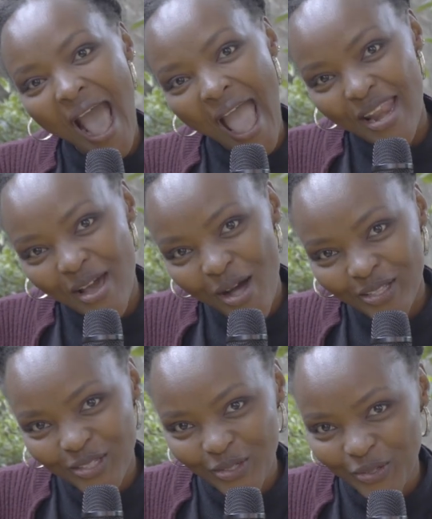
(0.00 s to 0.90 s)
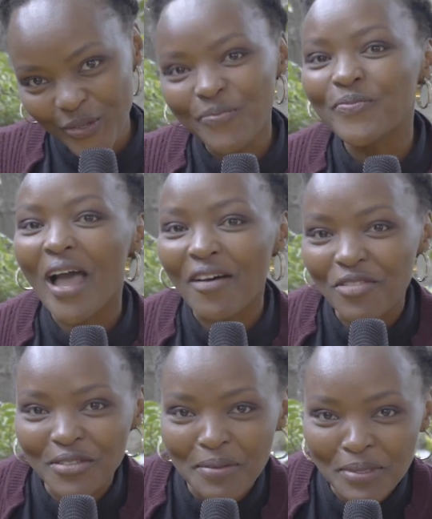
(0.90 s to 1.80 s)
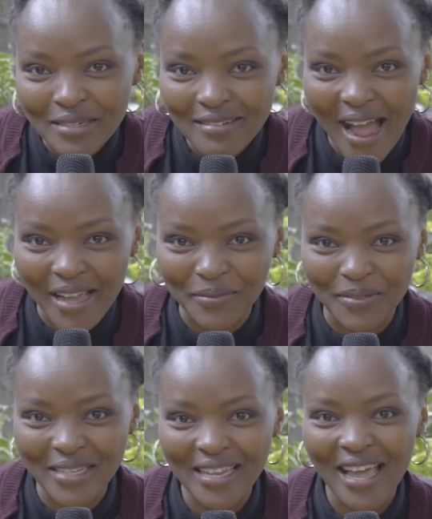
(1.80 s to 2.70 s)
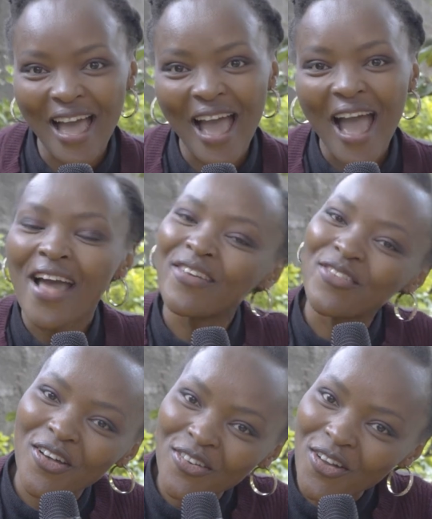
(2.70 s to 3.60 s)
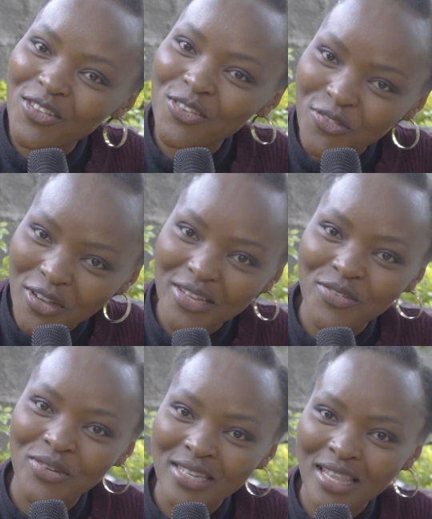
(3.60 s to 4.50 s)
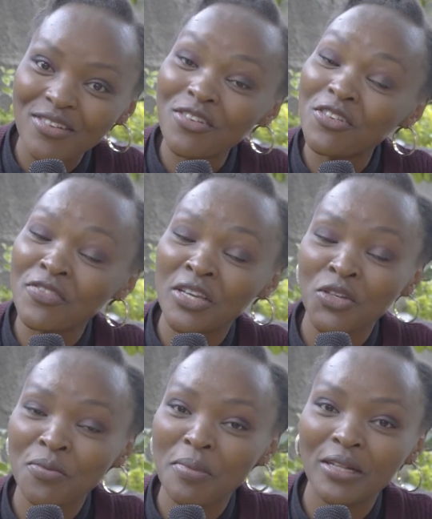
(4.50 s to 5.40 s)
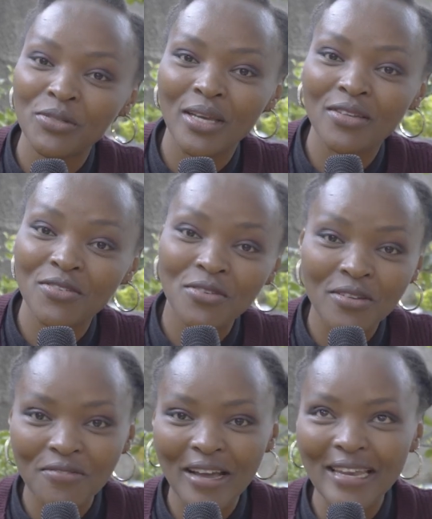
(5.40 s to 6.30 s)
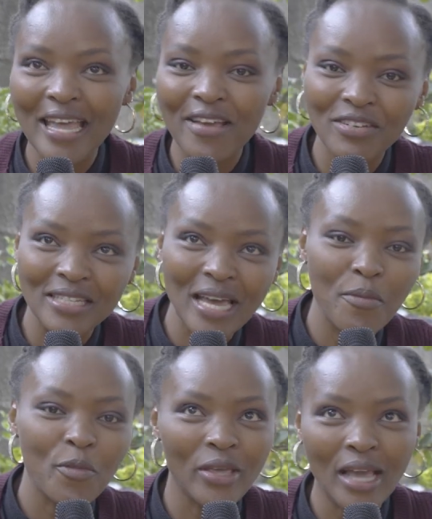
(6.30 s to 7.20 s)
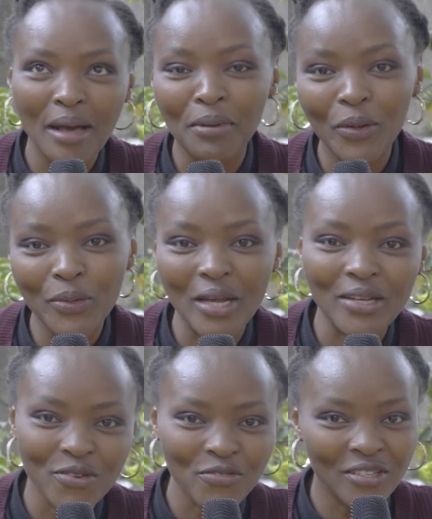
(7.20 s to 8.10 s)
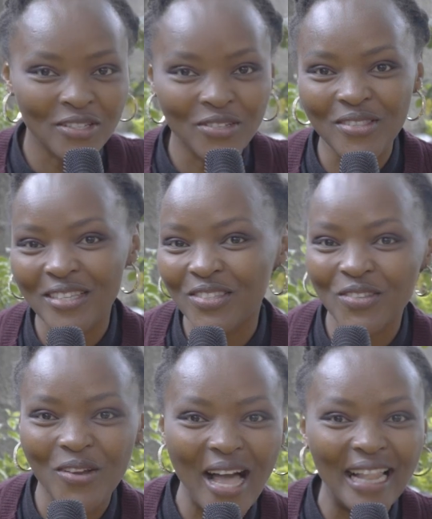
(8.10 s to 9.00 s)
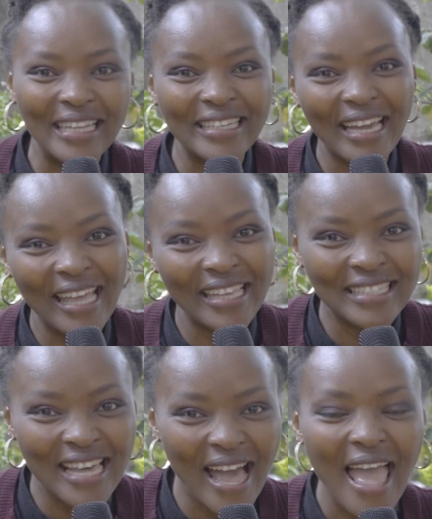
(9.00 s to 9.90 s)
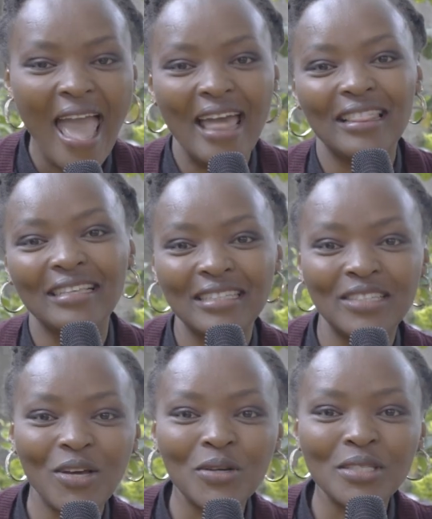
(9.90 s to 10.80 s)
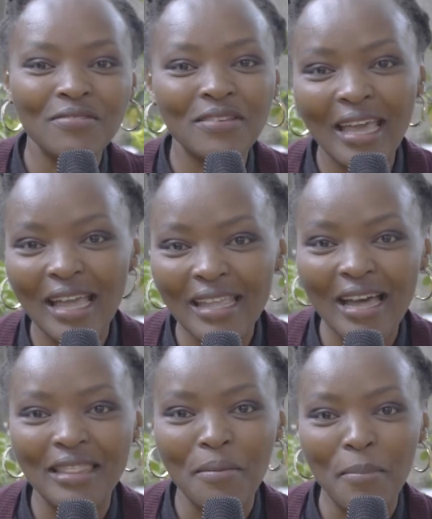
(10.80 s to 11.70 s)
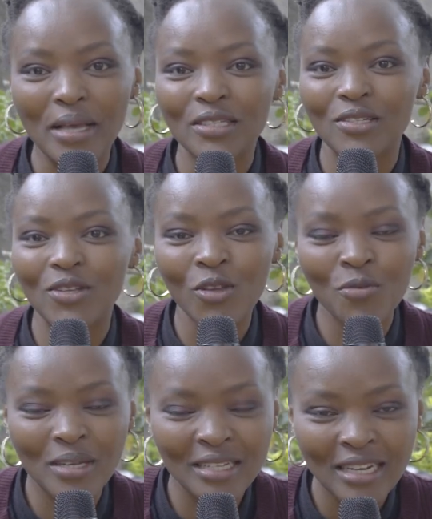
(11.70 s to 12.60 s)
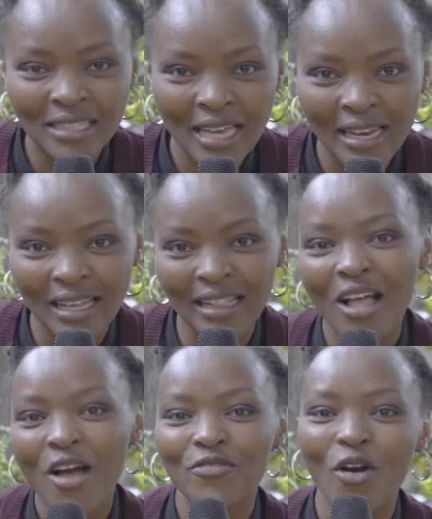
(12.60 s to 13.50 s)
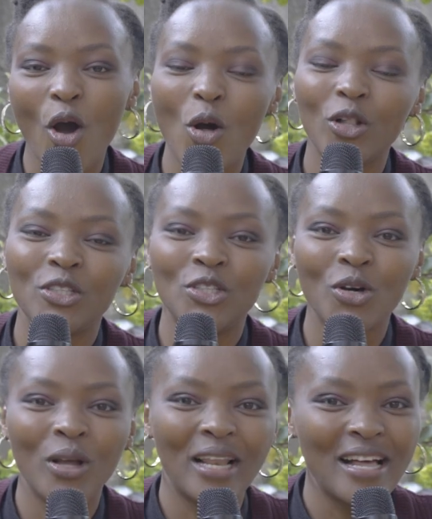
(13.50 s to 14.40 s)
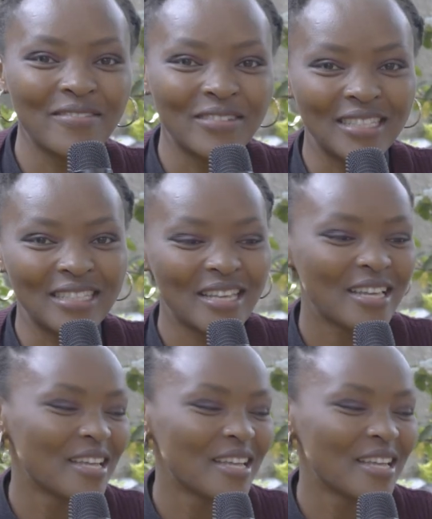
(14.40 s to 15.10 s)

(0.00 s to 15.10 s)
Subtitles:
And also, have you subscribed? Do not also forget to hit that notification bell to get notified every time we upload a new video. This is your girl Linda Kenyita, and this is Dog TV Kenya, the best documentary channel for all dog lovers.